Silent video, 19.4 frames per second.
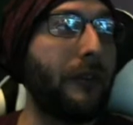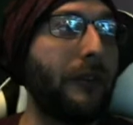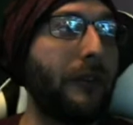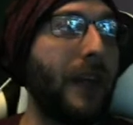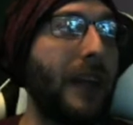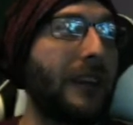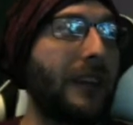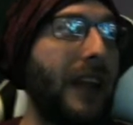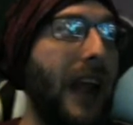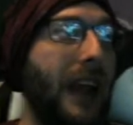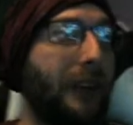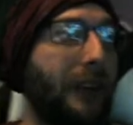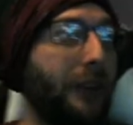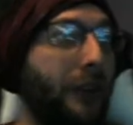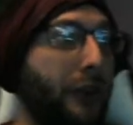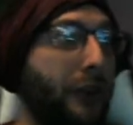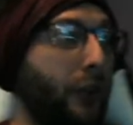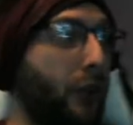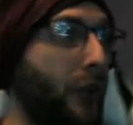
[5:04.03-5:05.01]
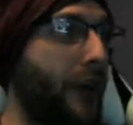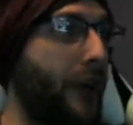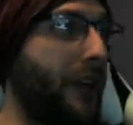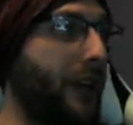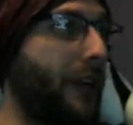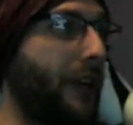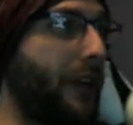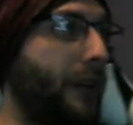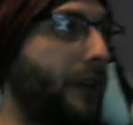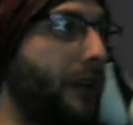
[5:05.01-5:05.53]
that to actually
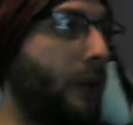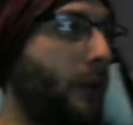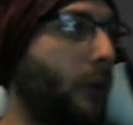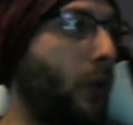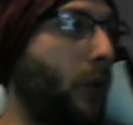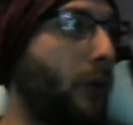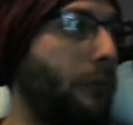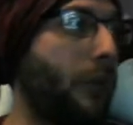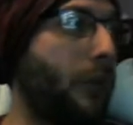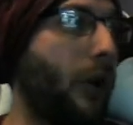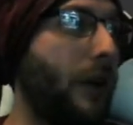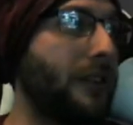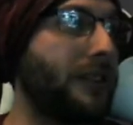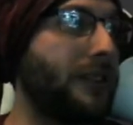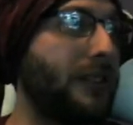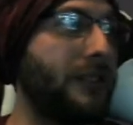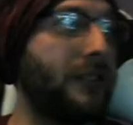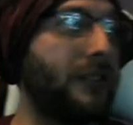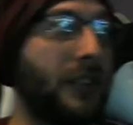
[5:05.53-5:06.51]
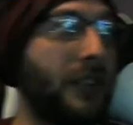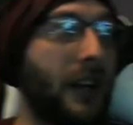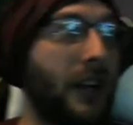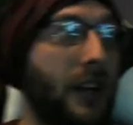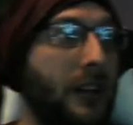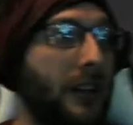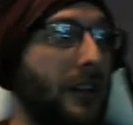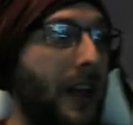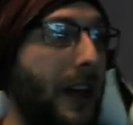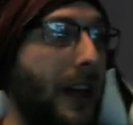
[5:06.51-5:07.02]
trigger on bosses, you're gonna
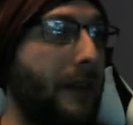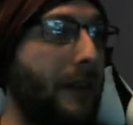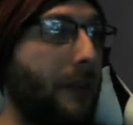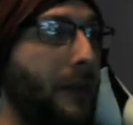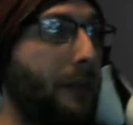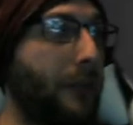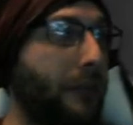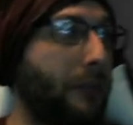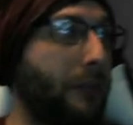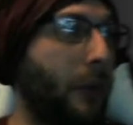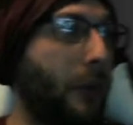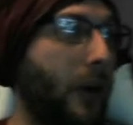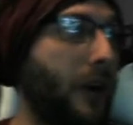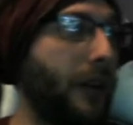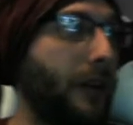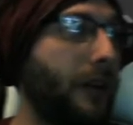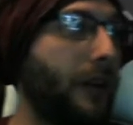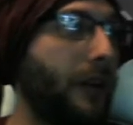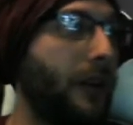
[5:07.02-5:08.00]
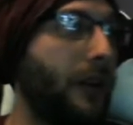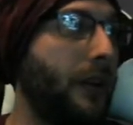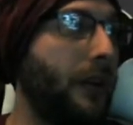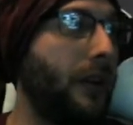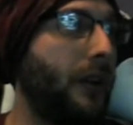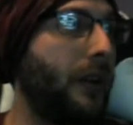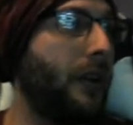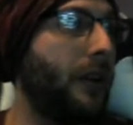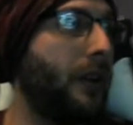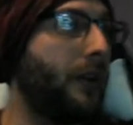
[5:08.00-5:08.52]
need to have Reaper's Mark.
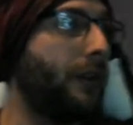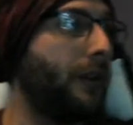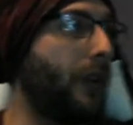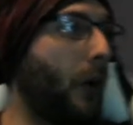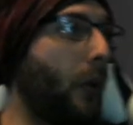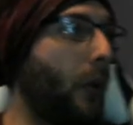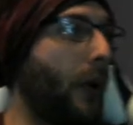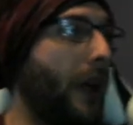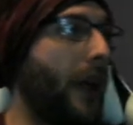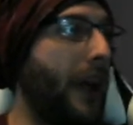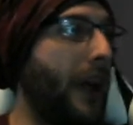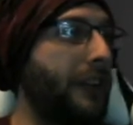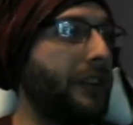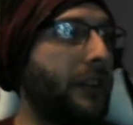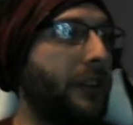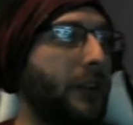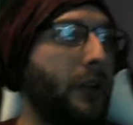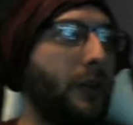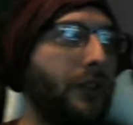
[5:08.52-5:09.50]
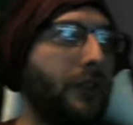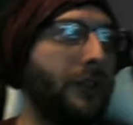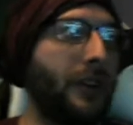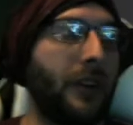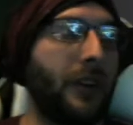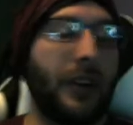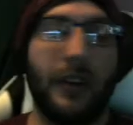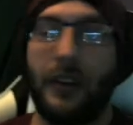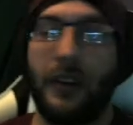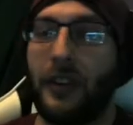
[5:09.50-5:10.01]
So,
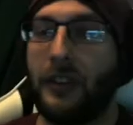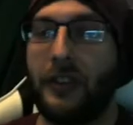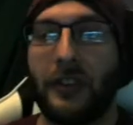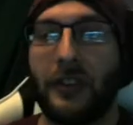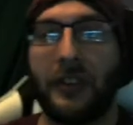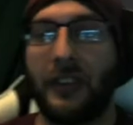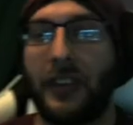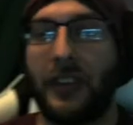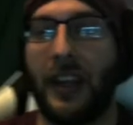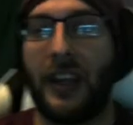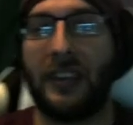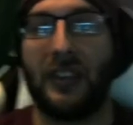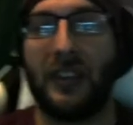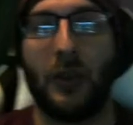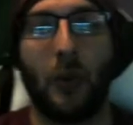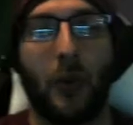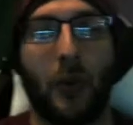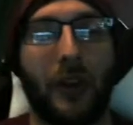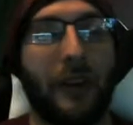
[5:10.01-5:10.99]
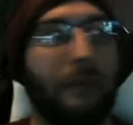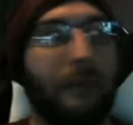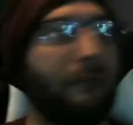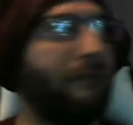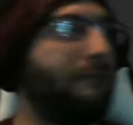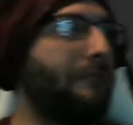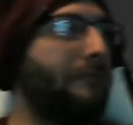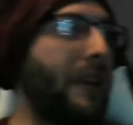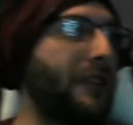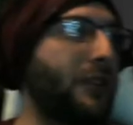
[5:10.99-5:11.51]
Executioner, just in case you want to
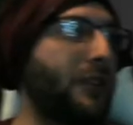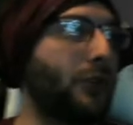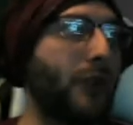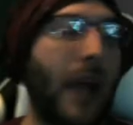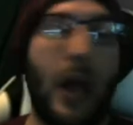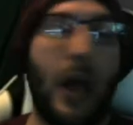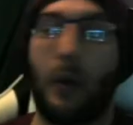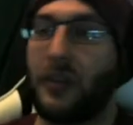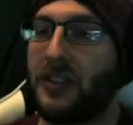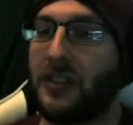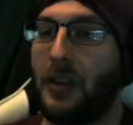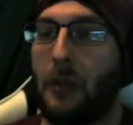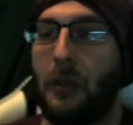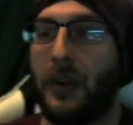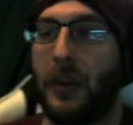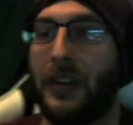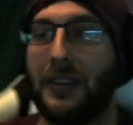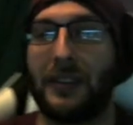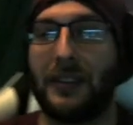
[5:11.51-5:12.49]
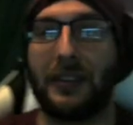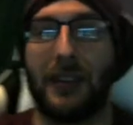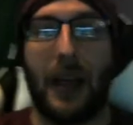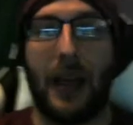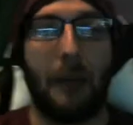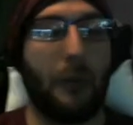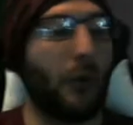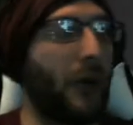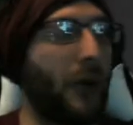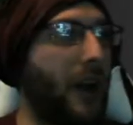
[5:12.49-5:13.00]
mess around with somebody and slap
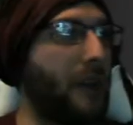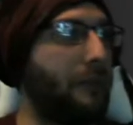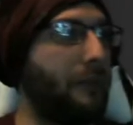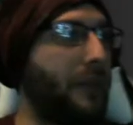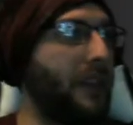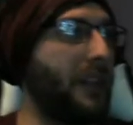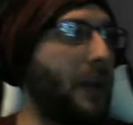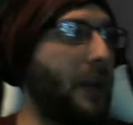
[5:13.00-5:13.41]
them around a bit,